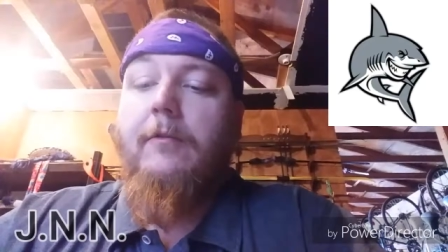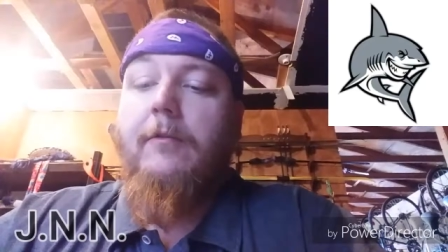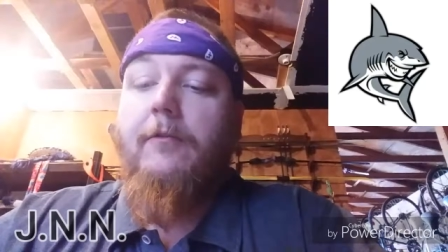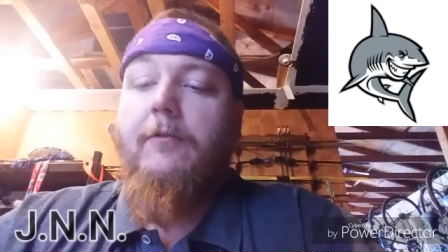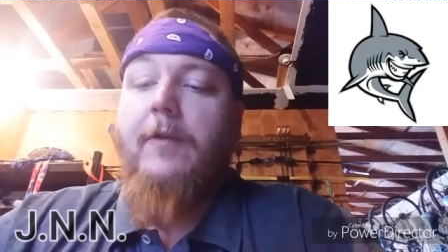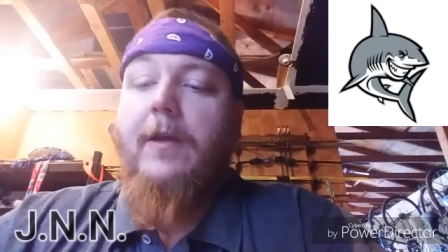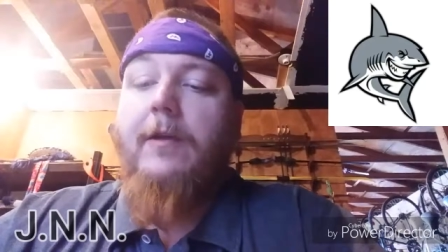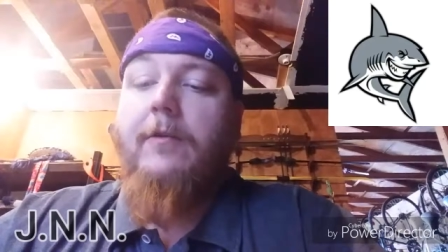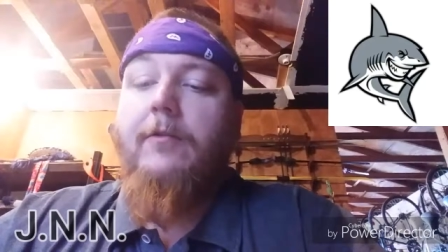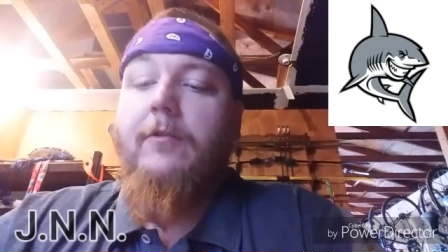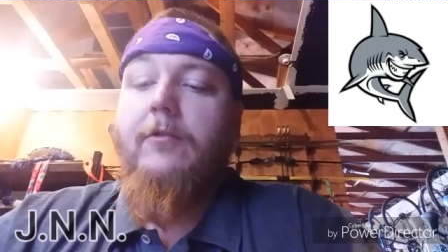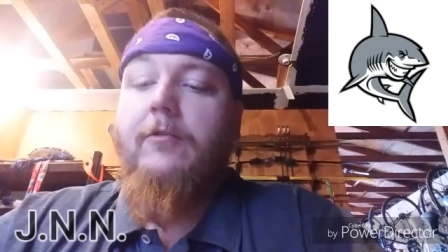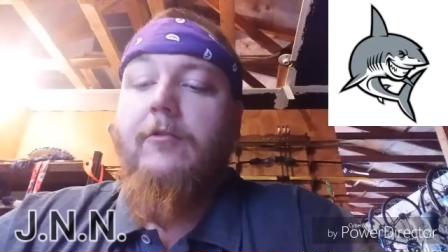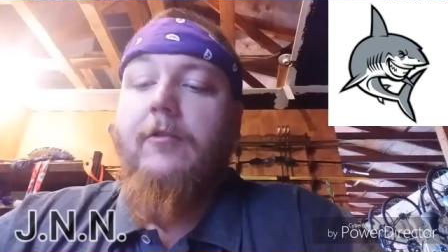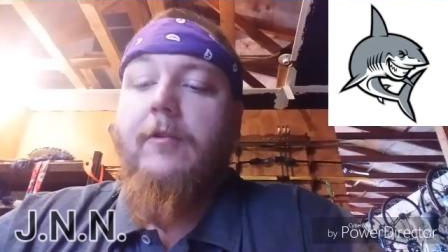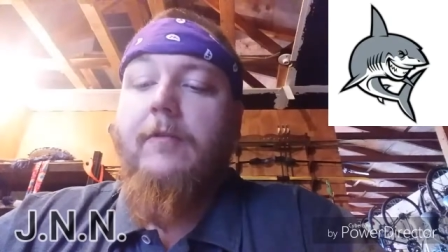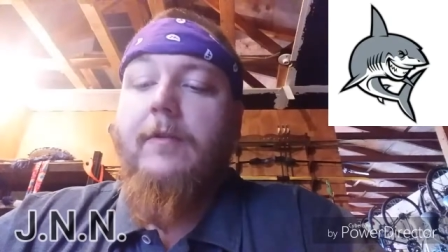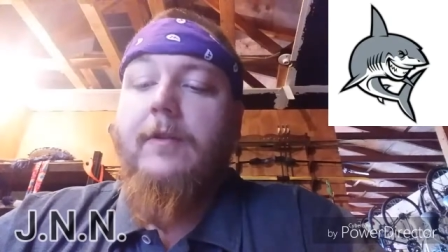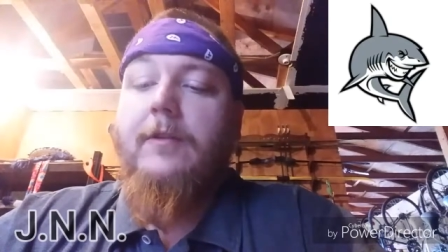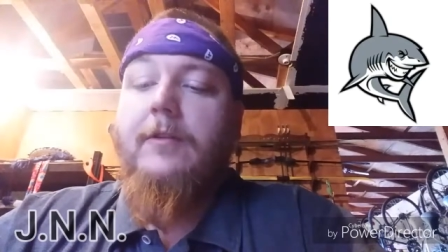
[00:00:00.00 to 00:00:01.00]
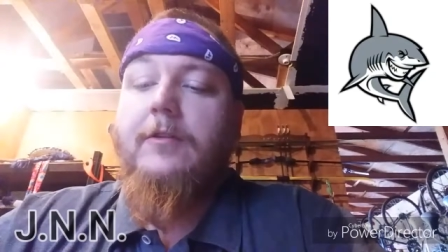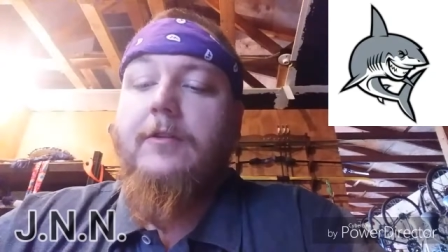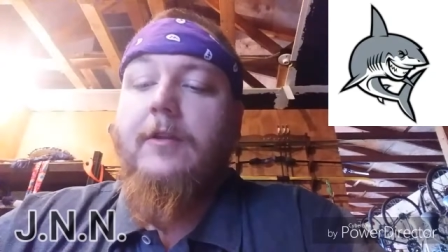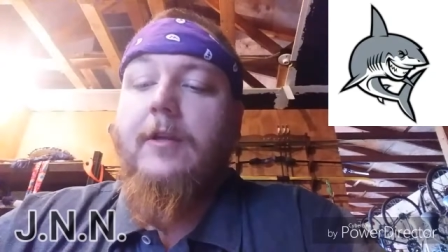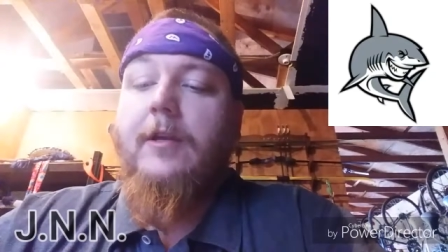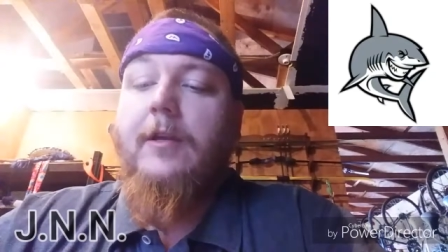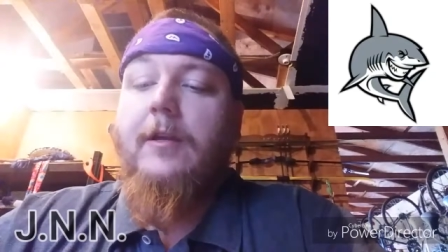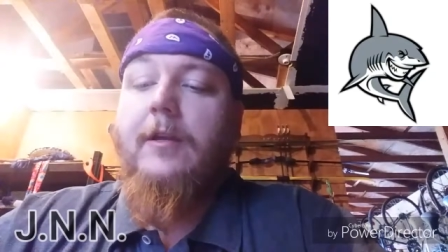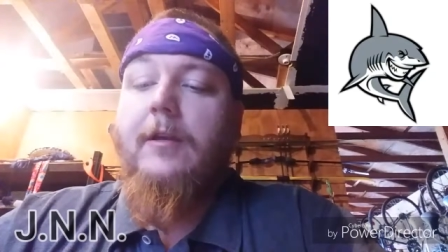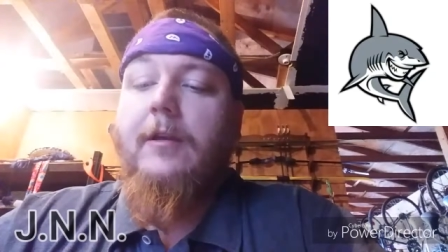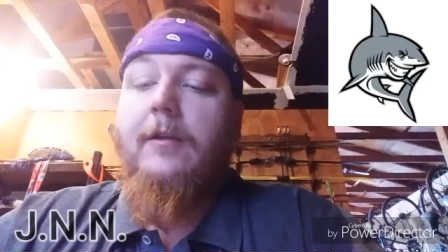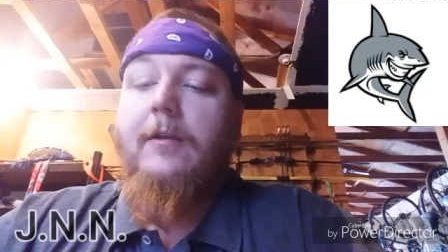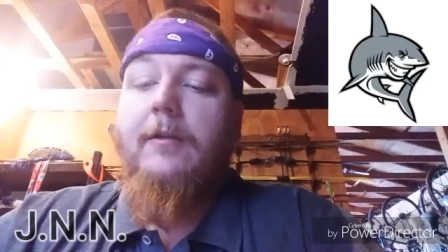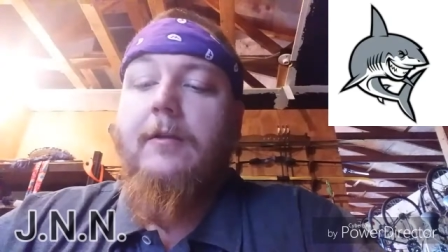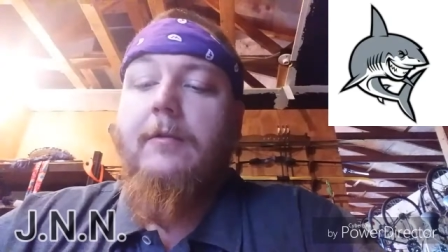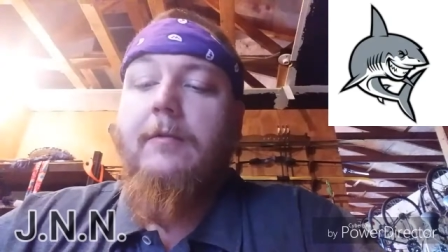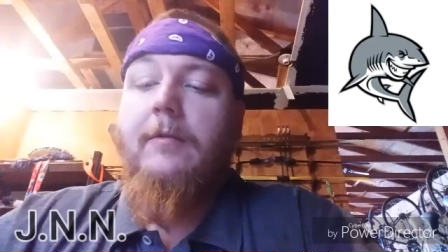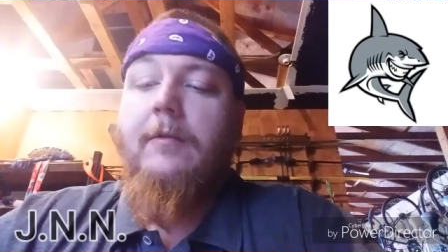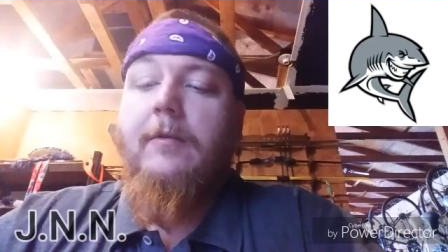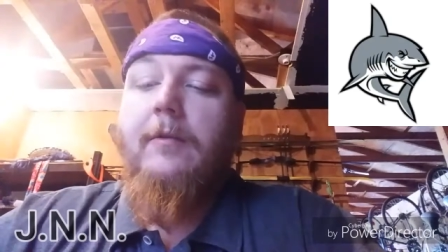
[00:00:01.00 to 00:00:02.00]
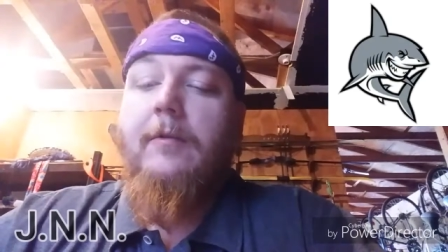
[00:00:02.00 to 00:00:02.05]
the founders of it say uh,